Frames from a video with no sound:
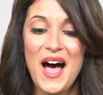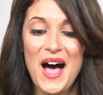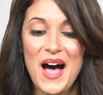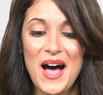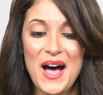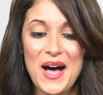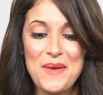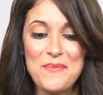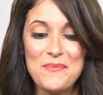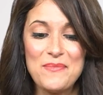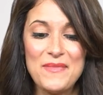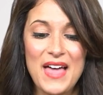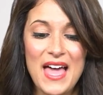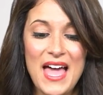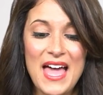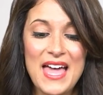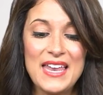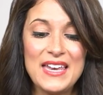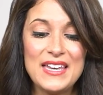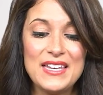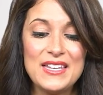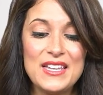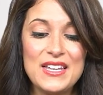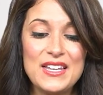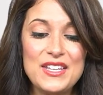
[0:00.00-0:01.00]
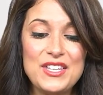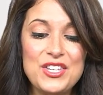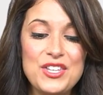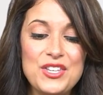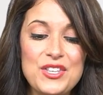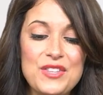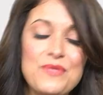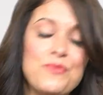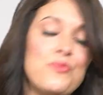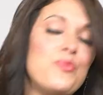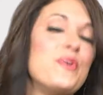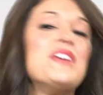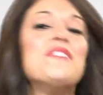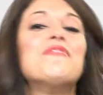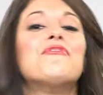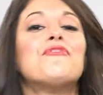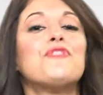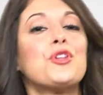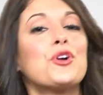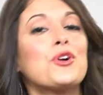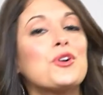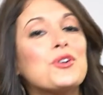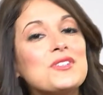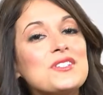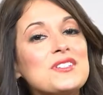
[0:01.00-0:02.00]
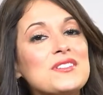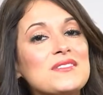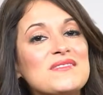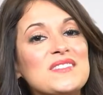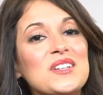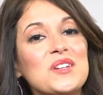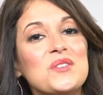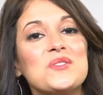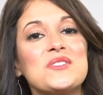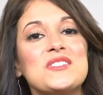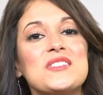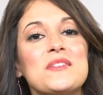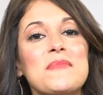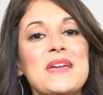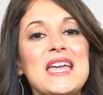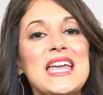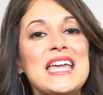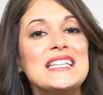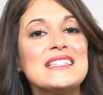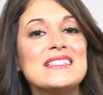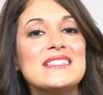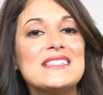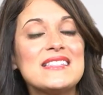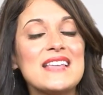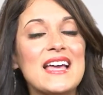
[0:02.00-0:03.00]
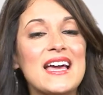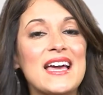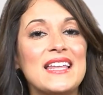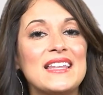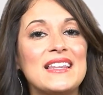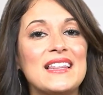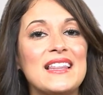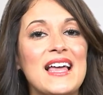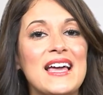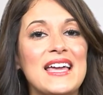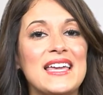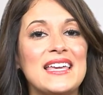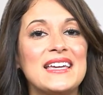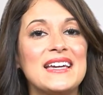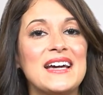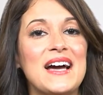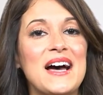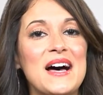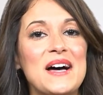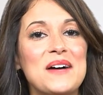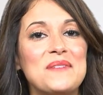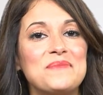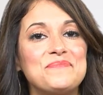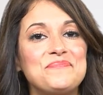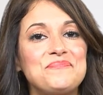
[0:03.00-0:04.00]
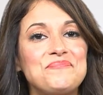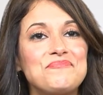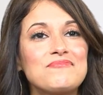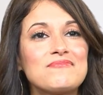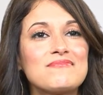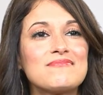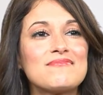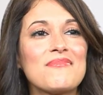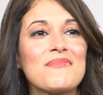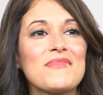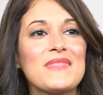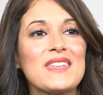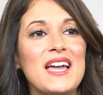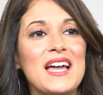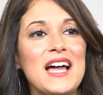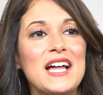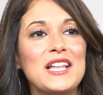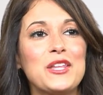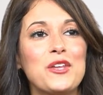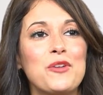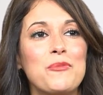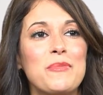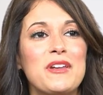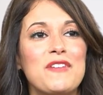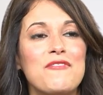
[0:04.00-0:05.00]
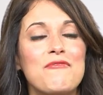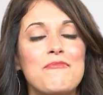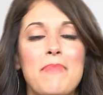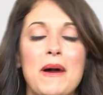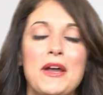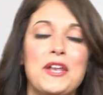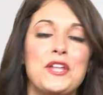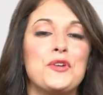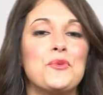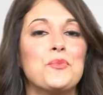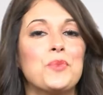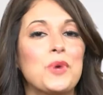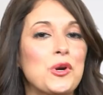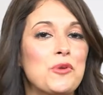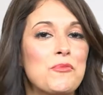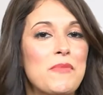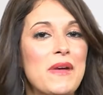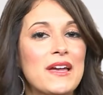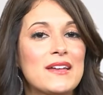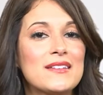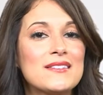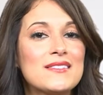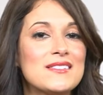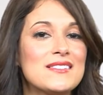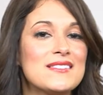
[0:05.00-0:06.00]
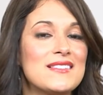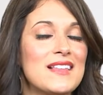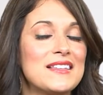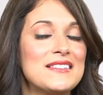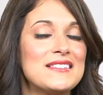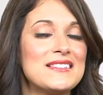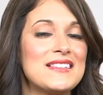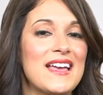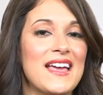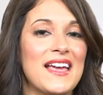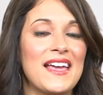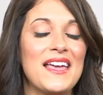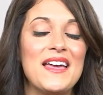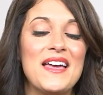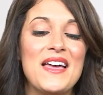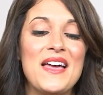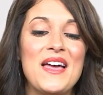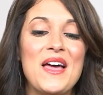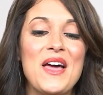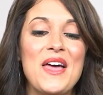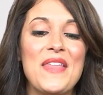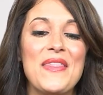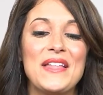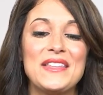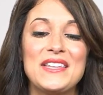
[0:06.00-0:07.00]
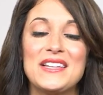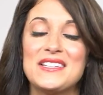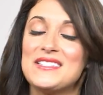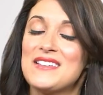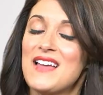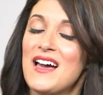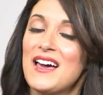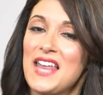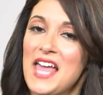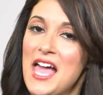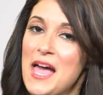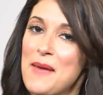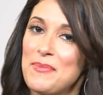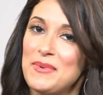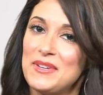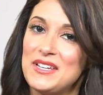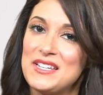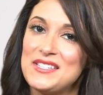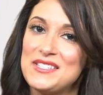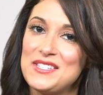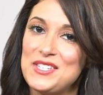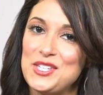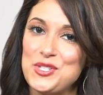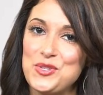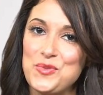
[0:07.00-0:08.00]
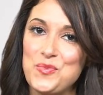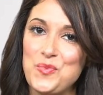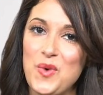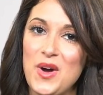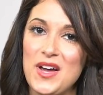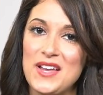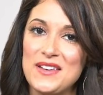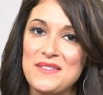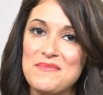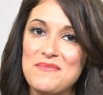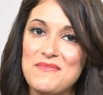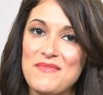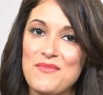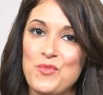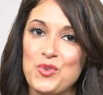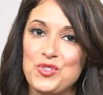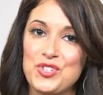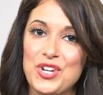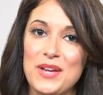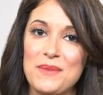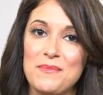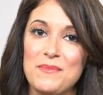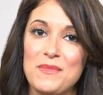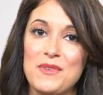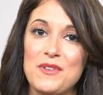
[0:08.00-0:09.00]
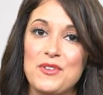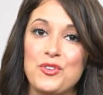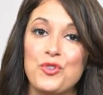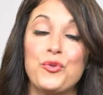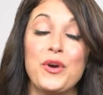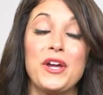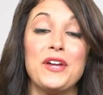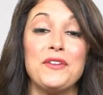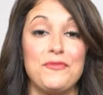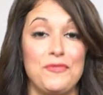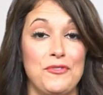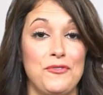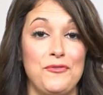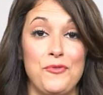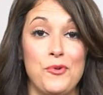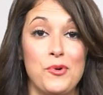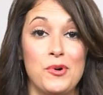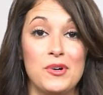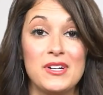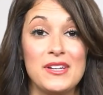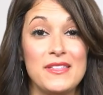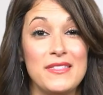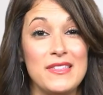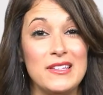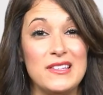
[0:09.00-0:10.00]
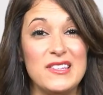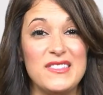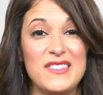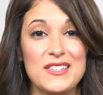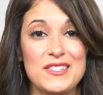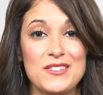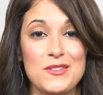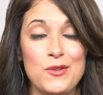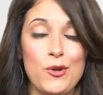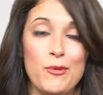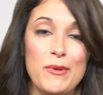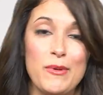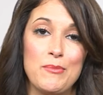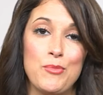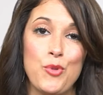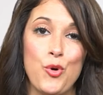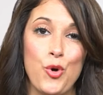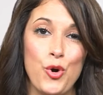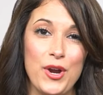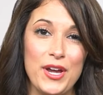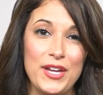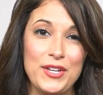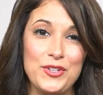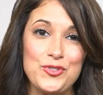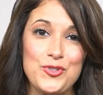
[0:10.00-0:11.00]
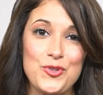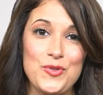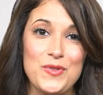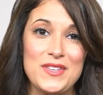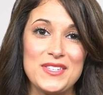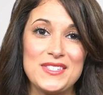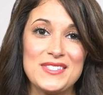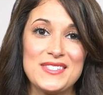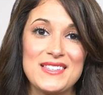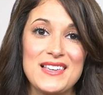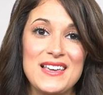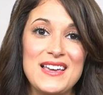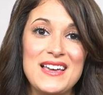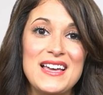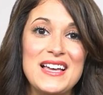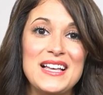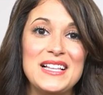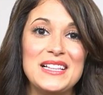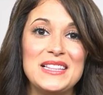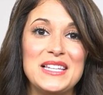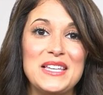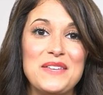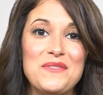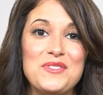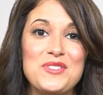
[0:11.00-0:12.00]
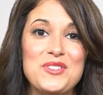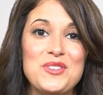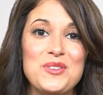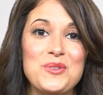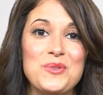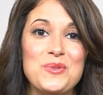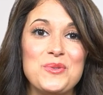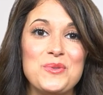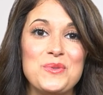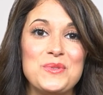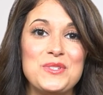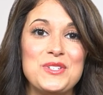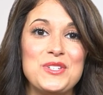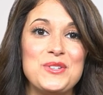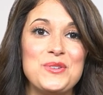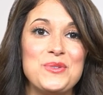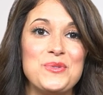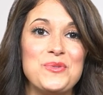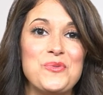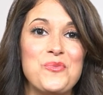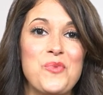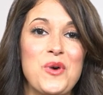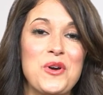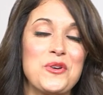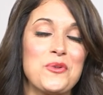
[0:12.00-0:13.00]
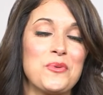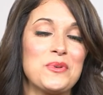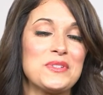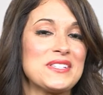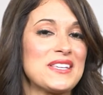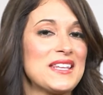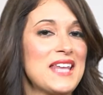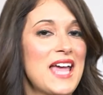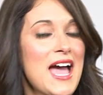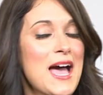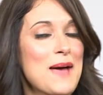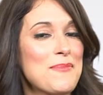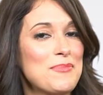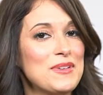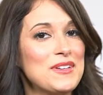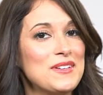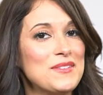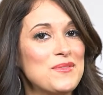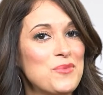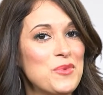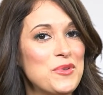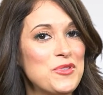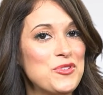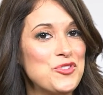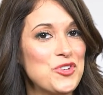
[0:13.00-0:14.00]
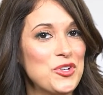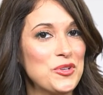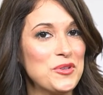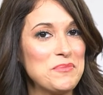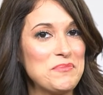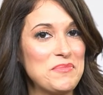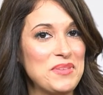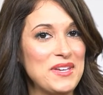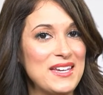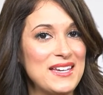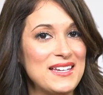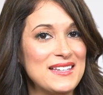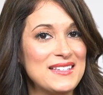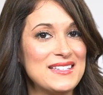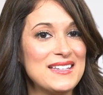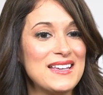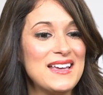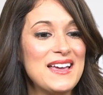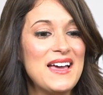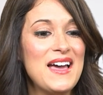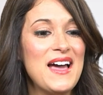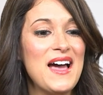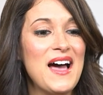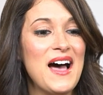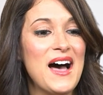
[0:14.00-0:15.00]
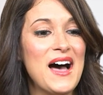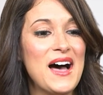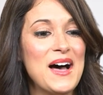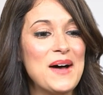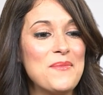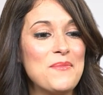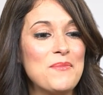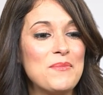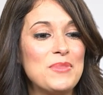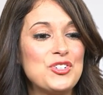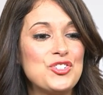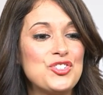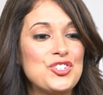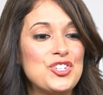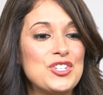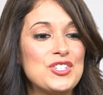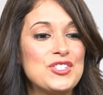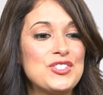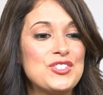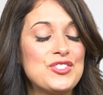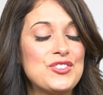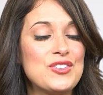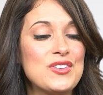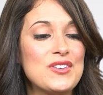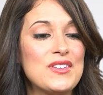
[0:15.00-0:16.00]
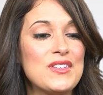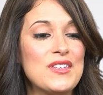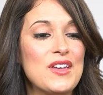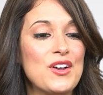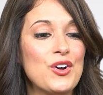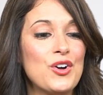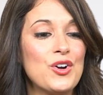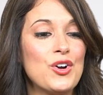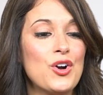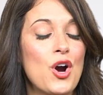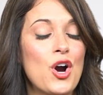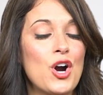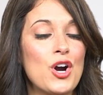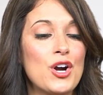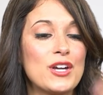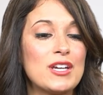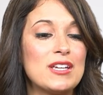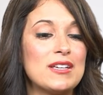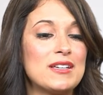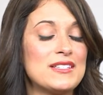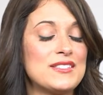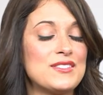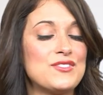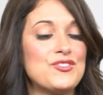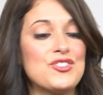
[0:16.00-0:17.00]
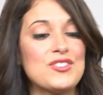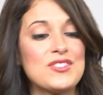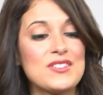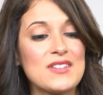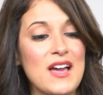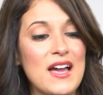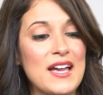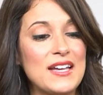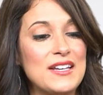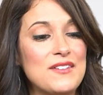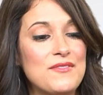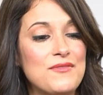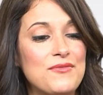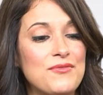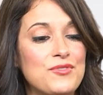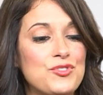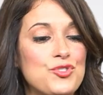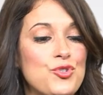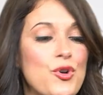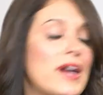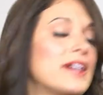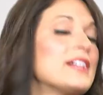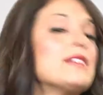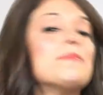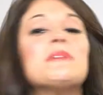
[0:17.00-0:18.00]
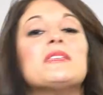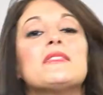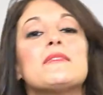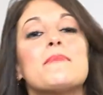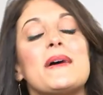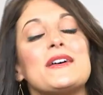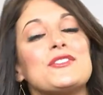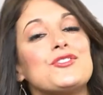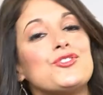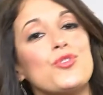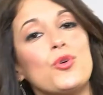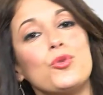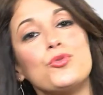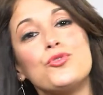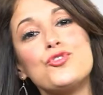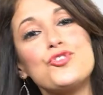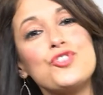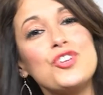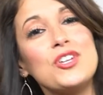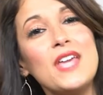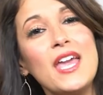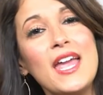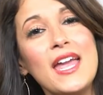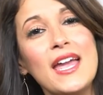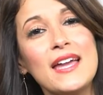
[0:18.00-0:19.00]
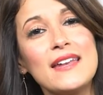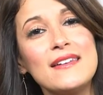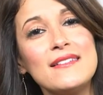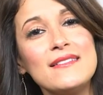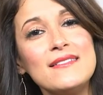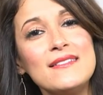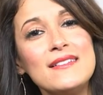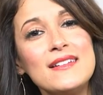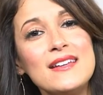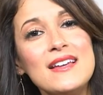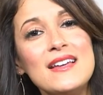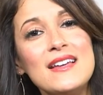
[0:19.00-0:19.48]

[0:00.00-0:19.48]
Um, and we flirt. There's some hints at like um, a little bit of budding romance, let's say. That does not happen in season one, which I'm grateful for. I think that that's bit boring. So this leaves you to wonder what's gonna happen with Jill and Pete. Um, but she's, her arc is just kind of trying to be the best soldier she can,